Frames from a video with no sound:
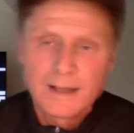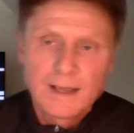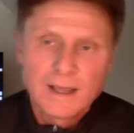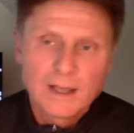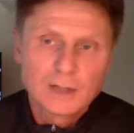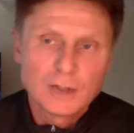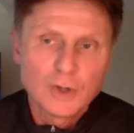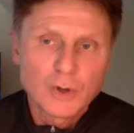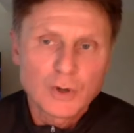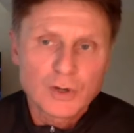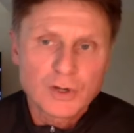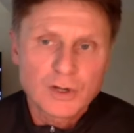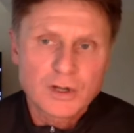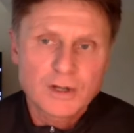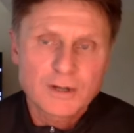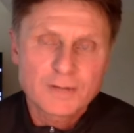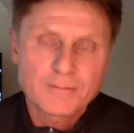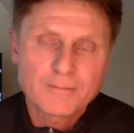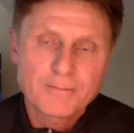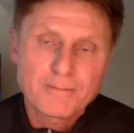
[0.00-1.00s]
look,
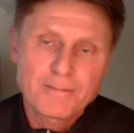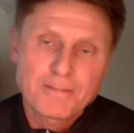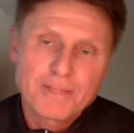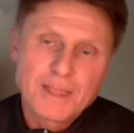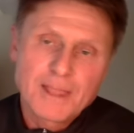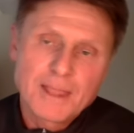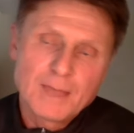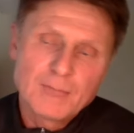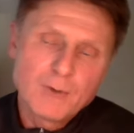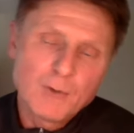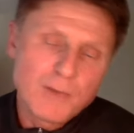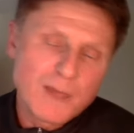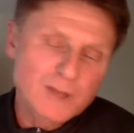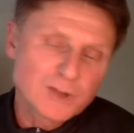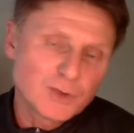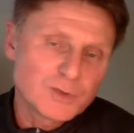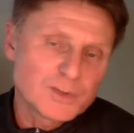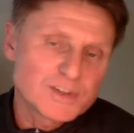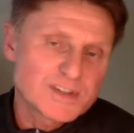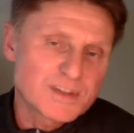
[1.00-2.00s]

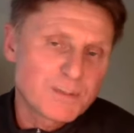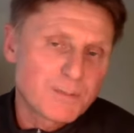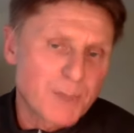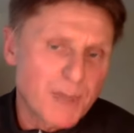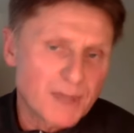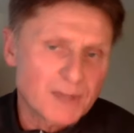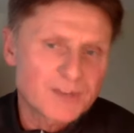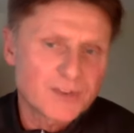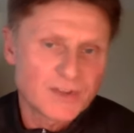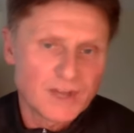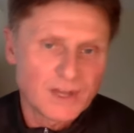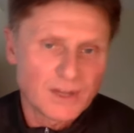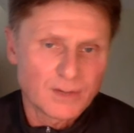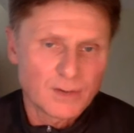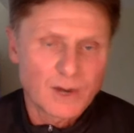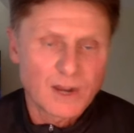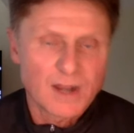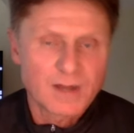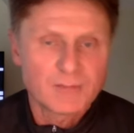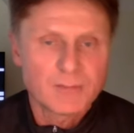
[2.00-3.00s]
momentum is a big thing,
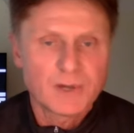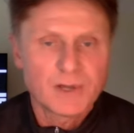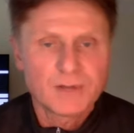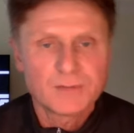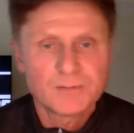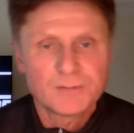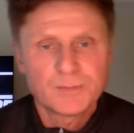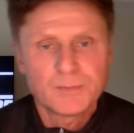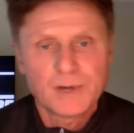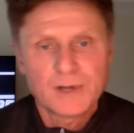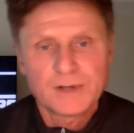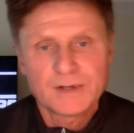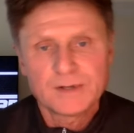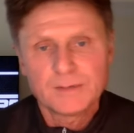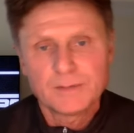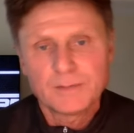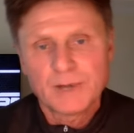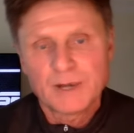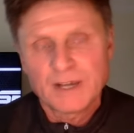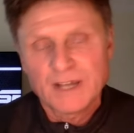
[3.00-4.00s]
right? But
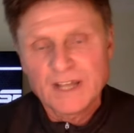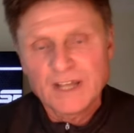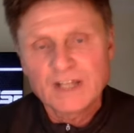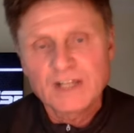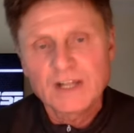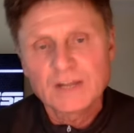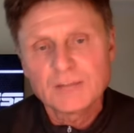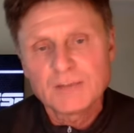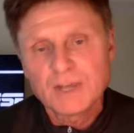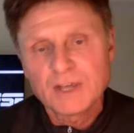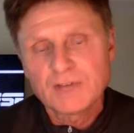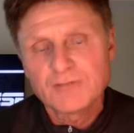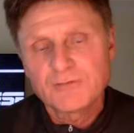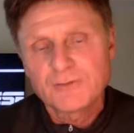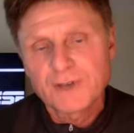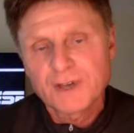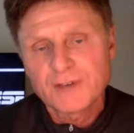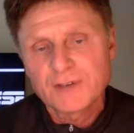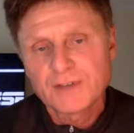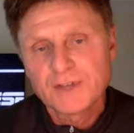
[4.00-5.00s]
England being
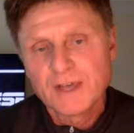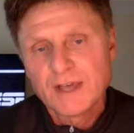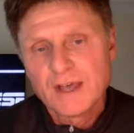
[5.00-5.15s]
5th,